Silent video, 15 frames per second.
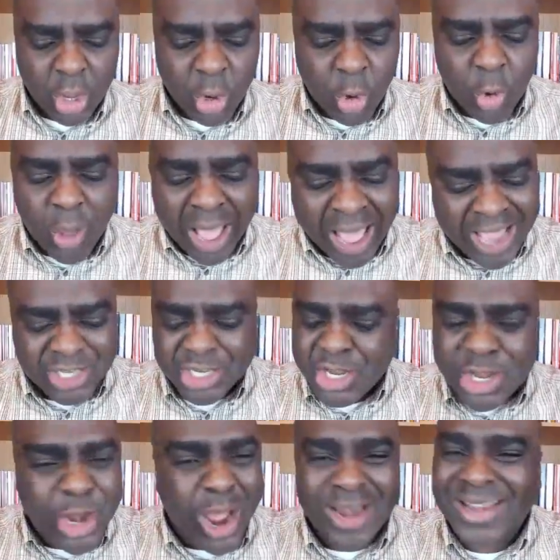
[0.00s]
who
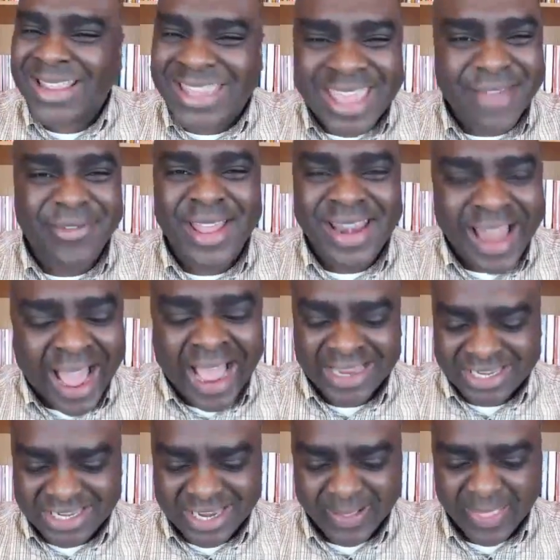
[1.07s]
has not given
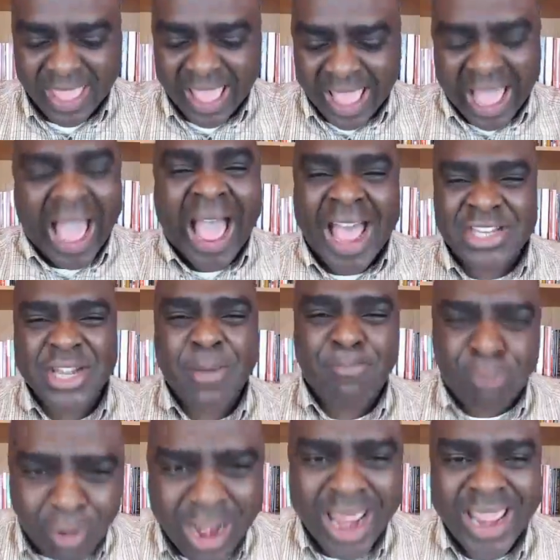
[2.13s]
us as a
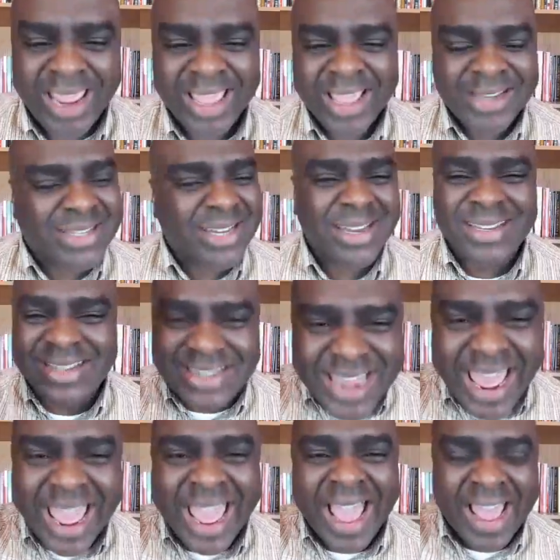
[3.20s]
prey to
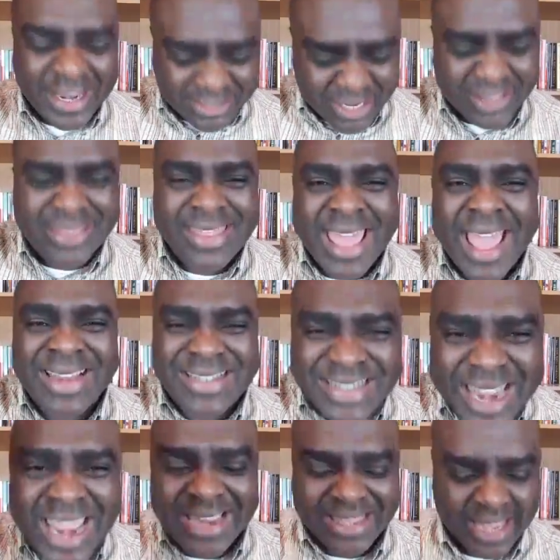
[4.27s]
dare to their
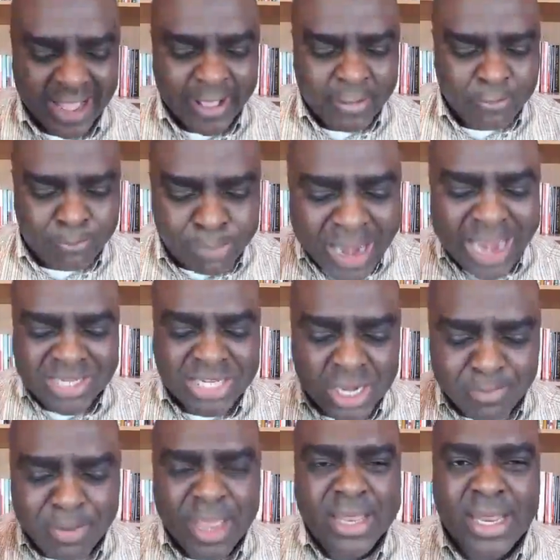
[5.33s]
teeth.
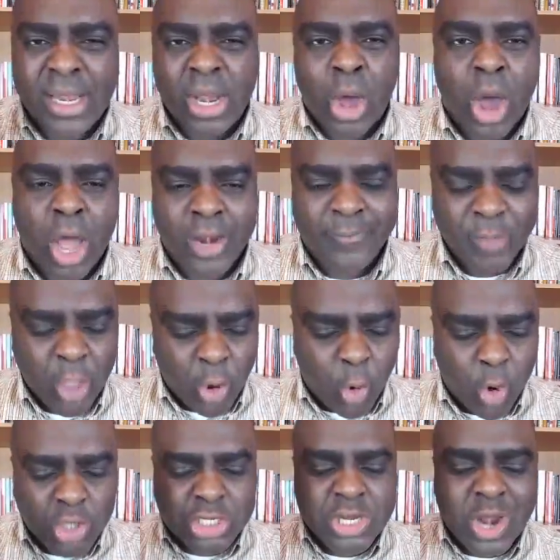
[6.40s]
Blessed be the Lord
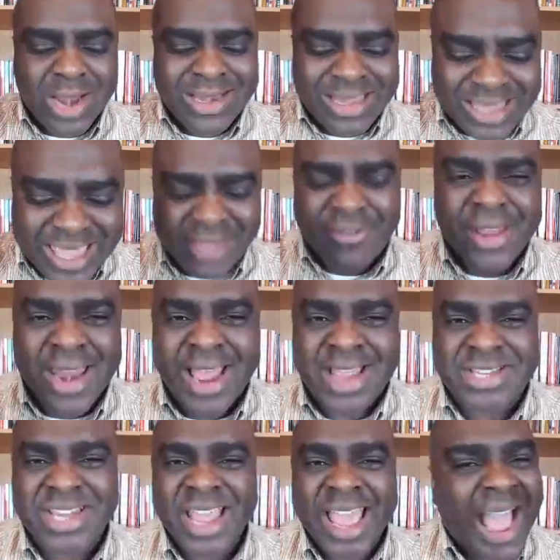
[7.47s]
who has not given
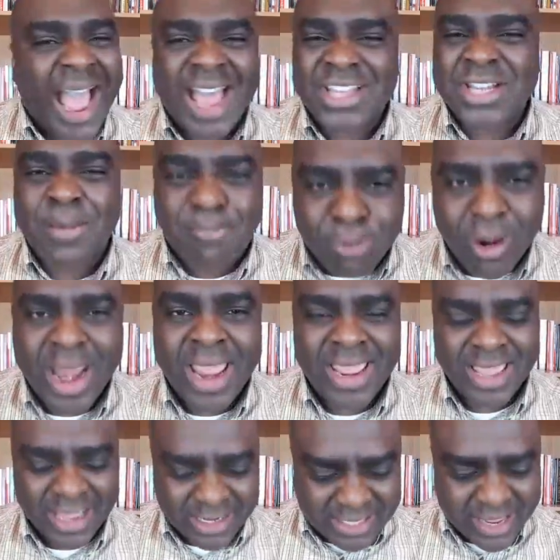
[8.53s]
us as a
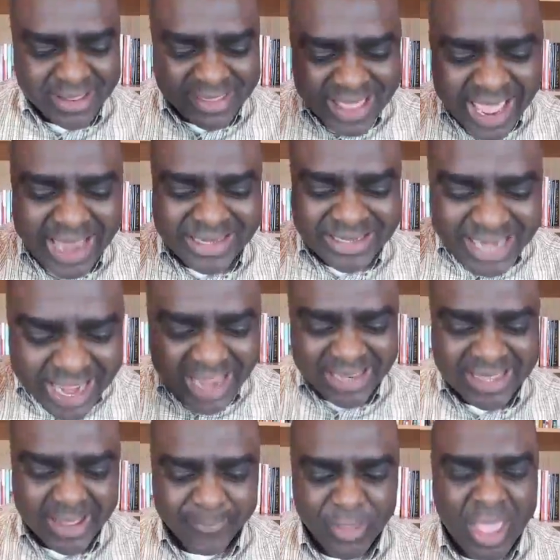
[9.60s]
prey to their
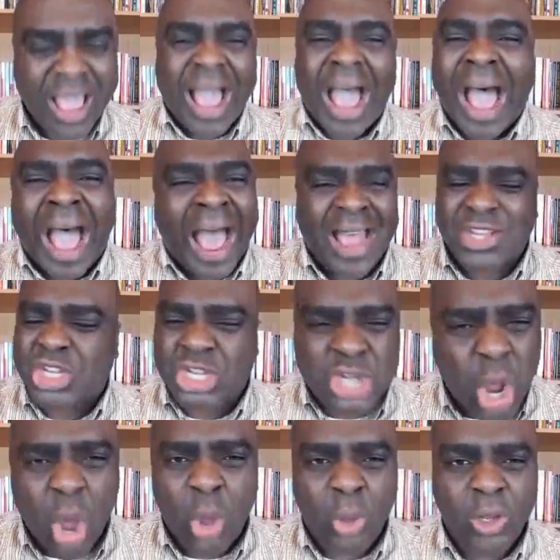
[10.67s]
teeth. Our
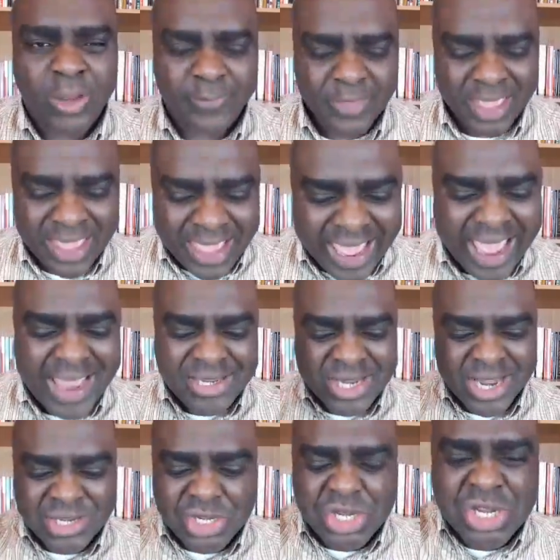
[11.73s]
soul
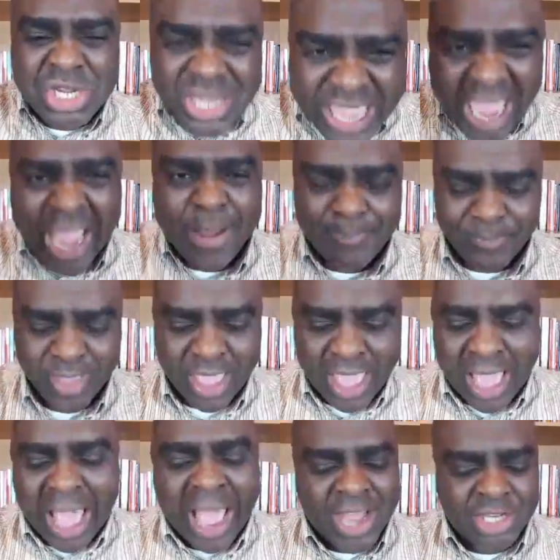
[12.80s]
is escaped
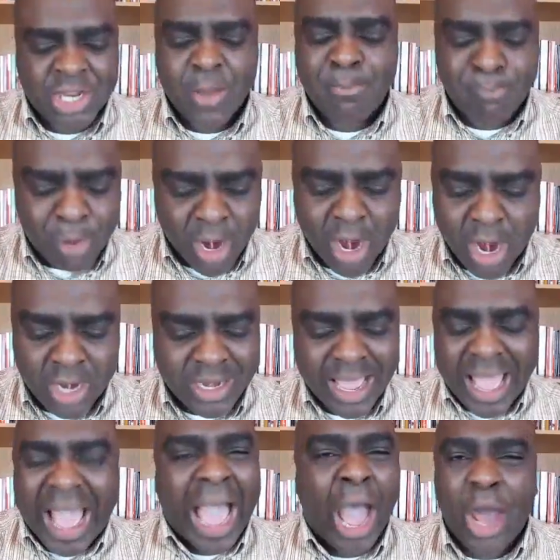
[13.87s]
as a bird
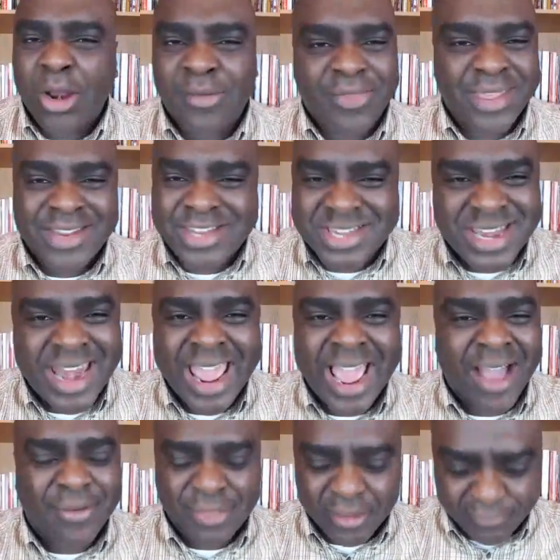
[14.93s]
out of the
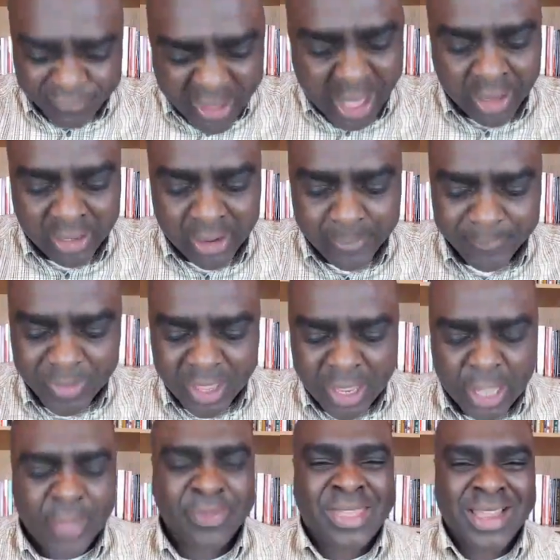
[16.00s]
snare of the fowler.
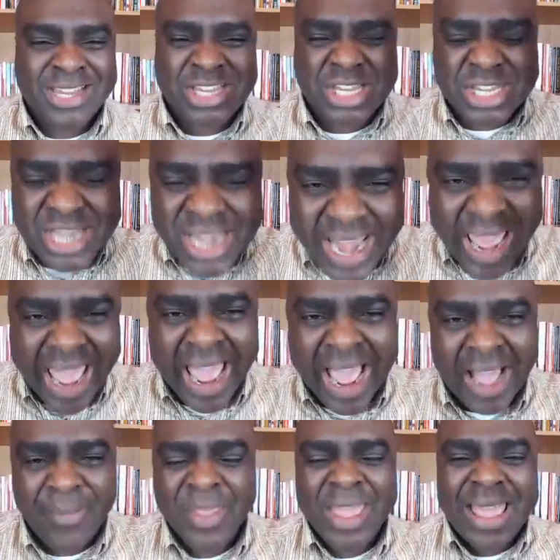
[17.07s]
The snare